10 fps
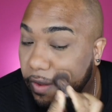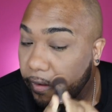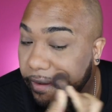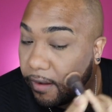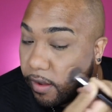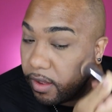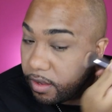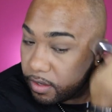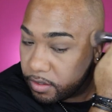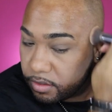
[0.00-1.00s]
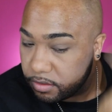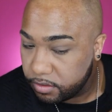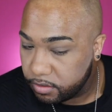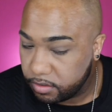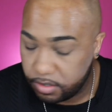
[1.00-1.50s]
Not
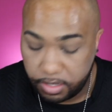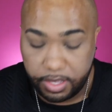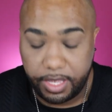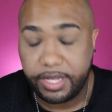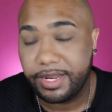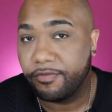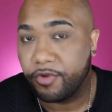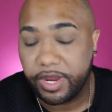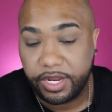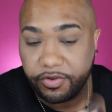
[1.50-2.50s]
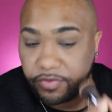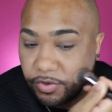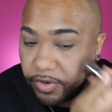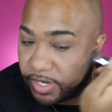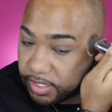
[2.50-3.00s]
for an
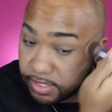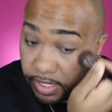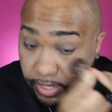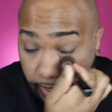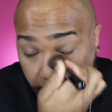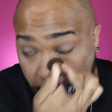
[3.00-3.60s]
interview or anything like